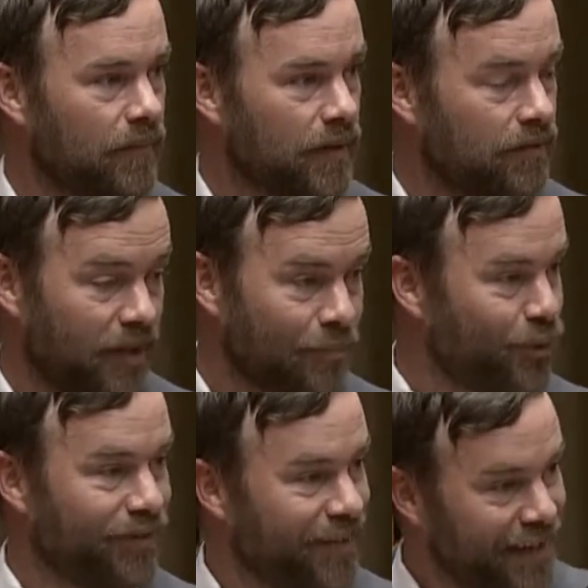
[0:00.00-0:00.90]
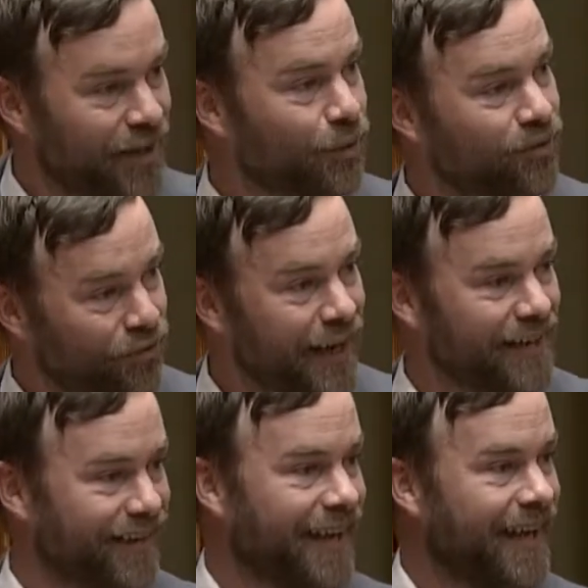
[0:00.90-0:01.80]
Some would say they were
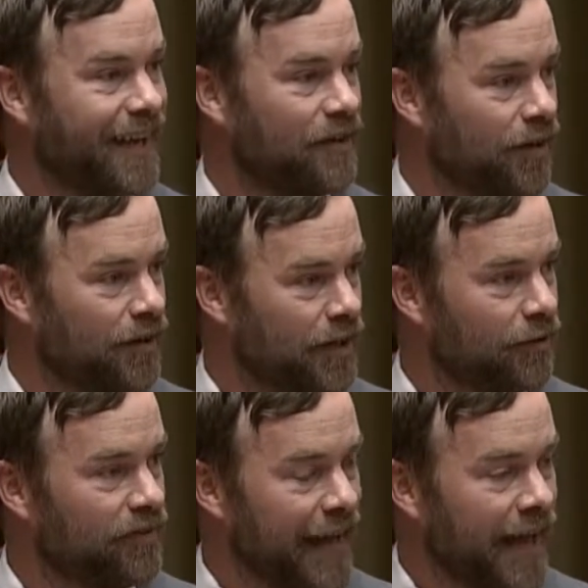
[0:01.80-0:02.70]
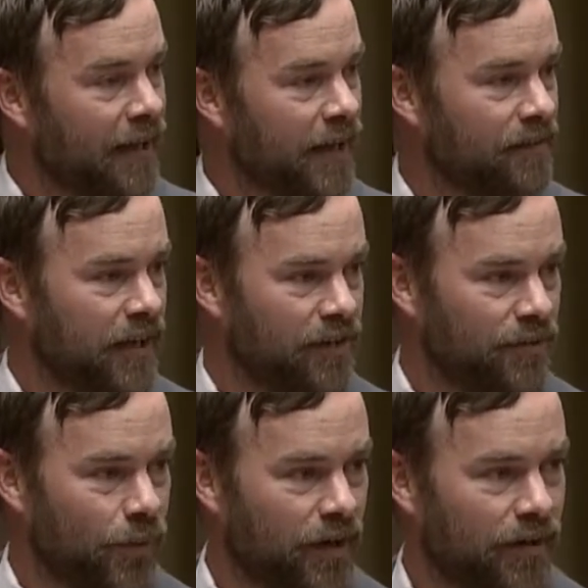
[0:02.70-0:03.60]
straight and are here as allies, and I
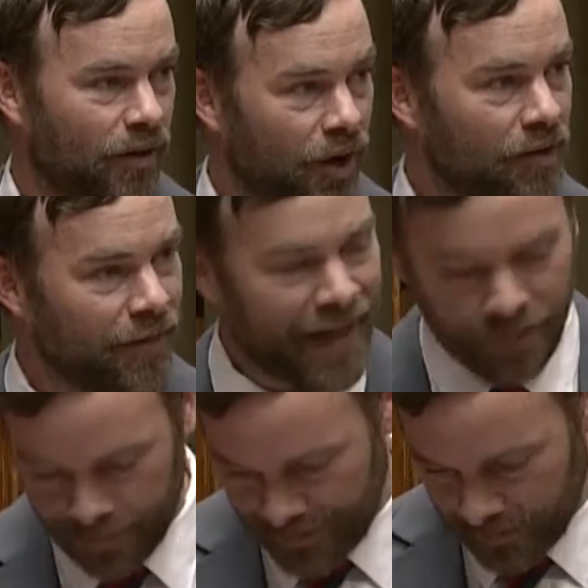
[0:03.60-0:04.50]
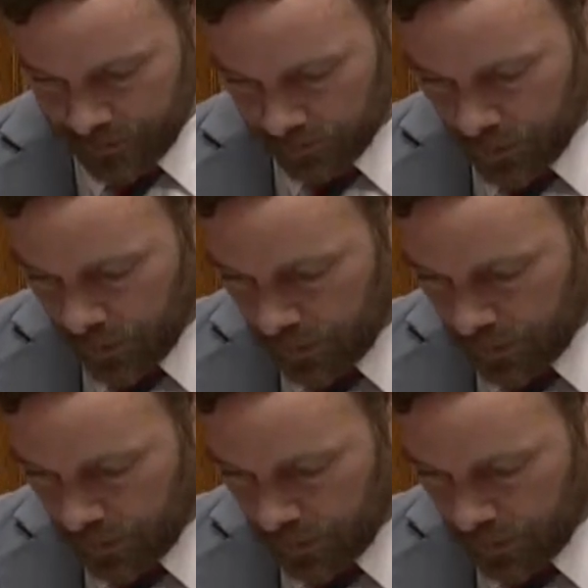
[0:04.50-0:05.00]
just want to honour that and thank them